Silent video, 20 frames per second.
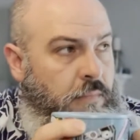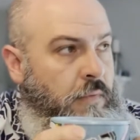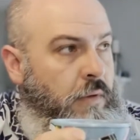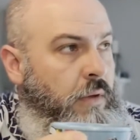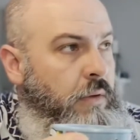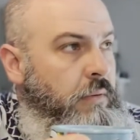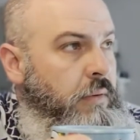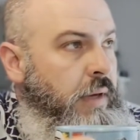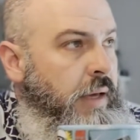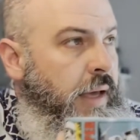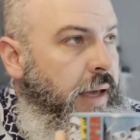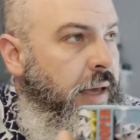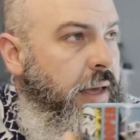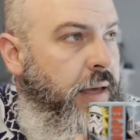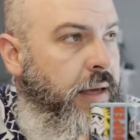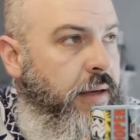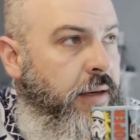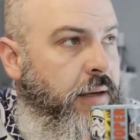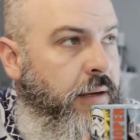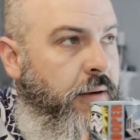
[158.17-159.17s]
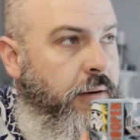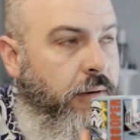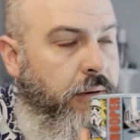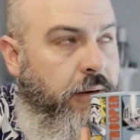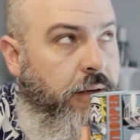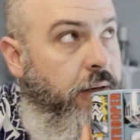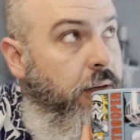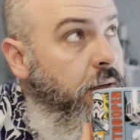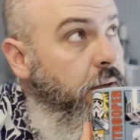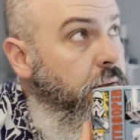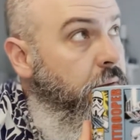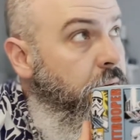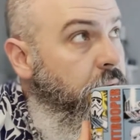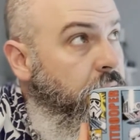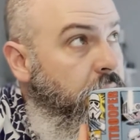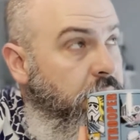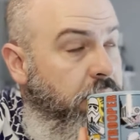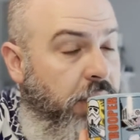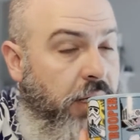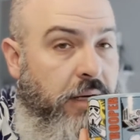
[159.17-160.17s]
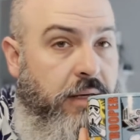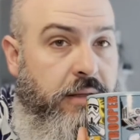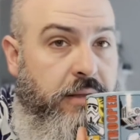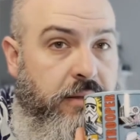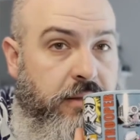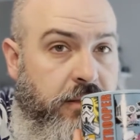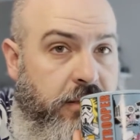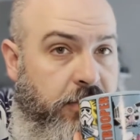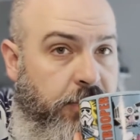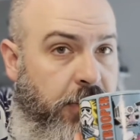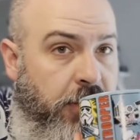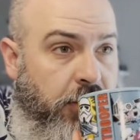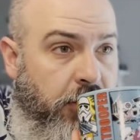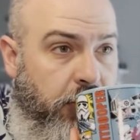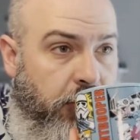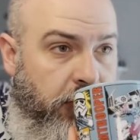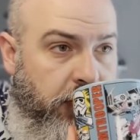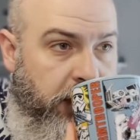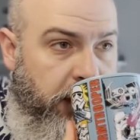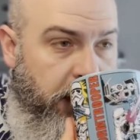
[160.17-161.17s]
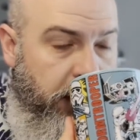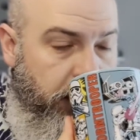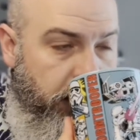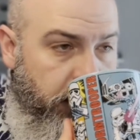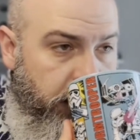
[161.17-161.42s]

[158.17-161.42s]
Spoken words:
Okay. Does smell Central